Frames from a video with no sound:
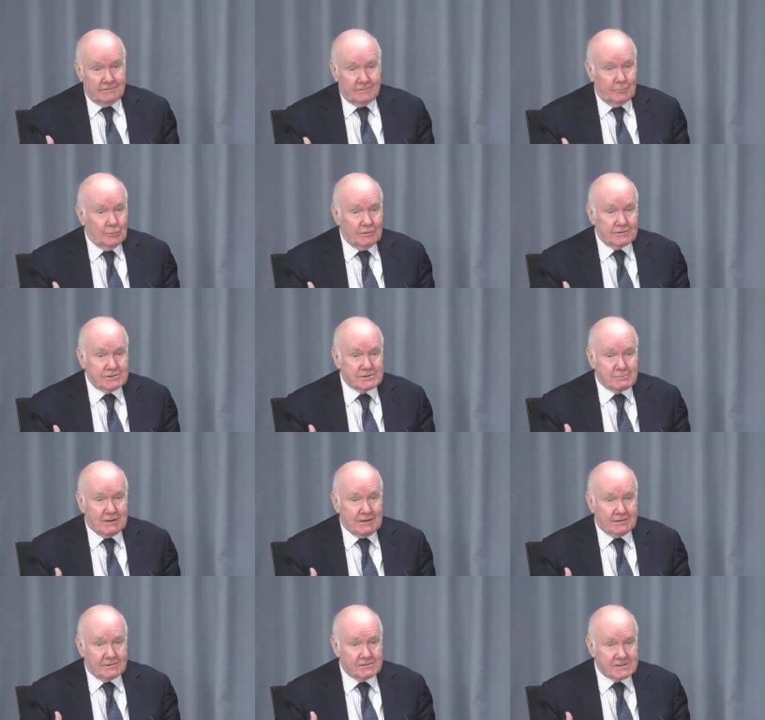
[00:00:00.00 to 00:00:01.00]
they want to
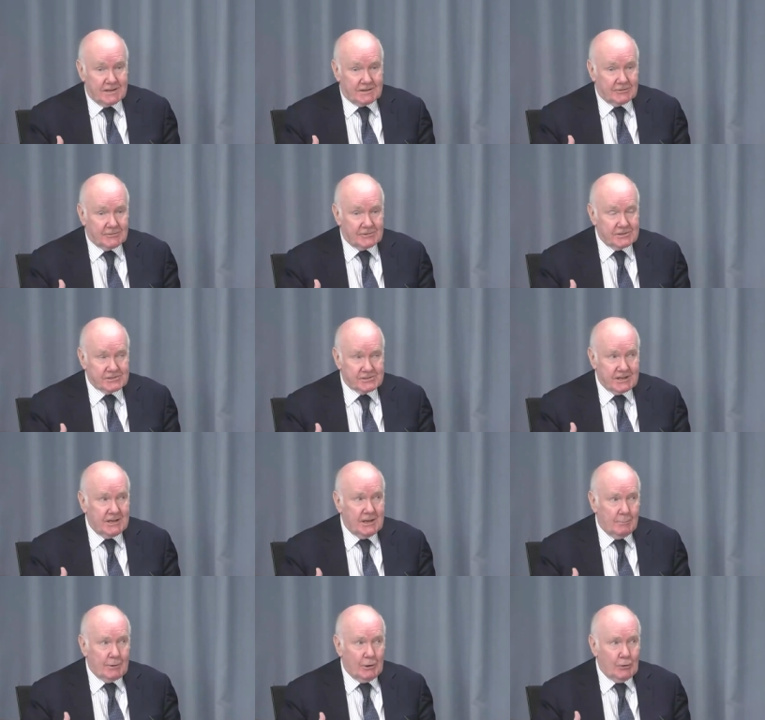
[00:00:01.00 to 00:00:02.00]
speak to the Secretary of
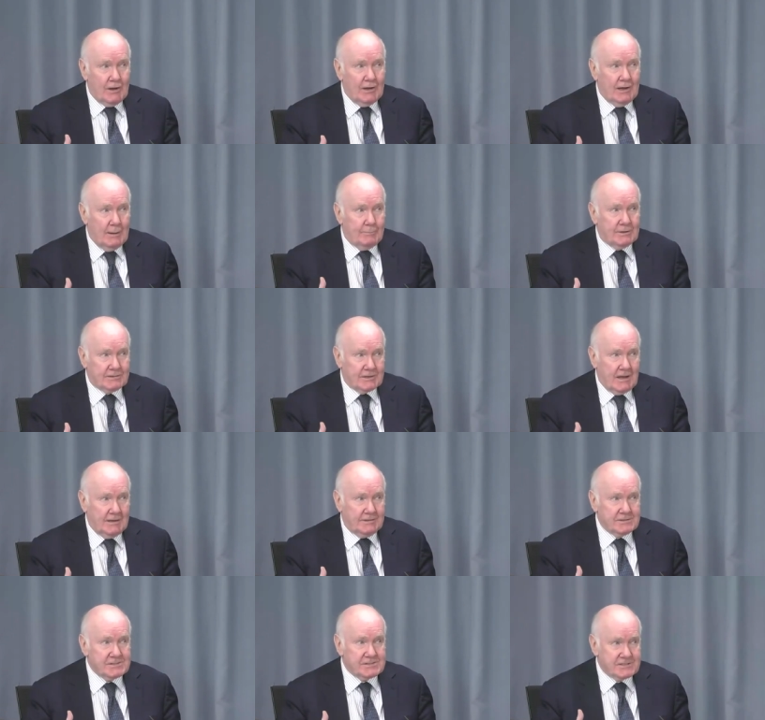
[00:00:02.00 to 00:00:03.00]
State about
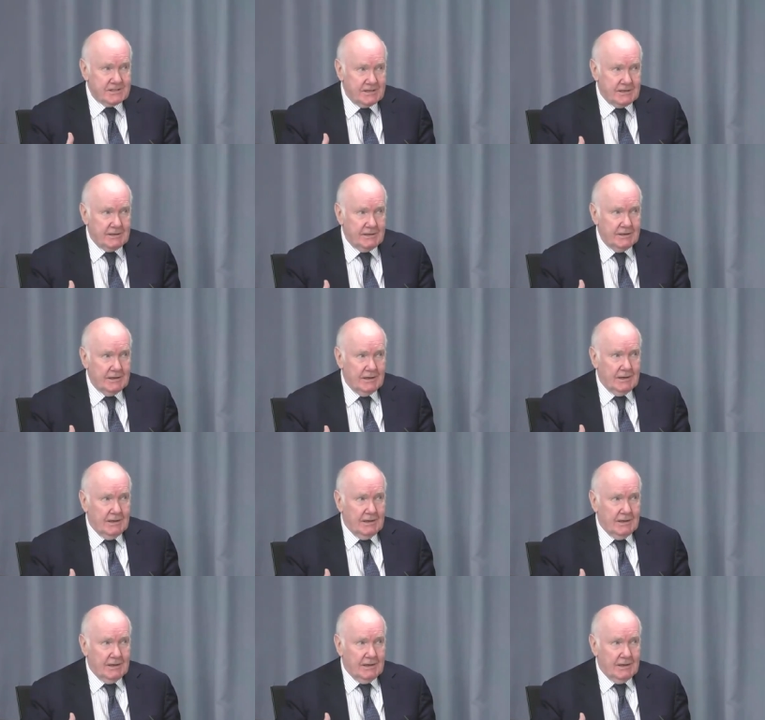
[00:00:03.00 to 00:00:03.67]
hepatitis C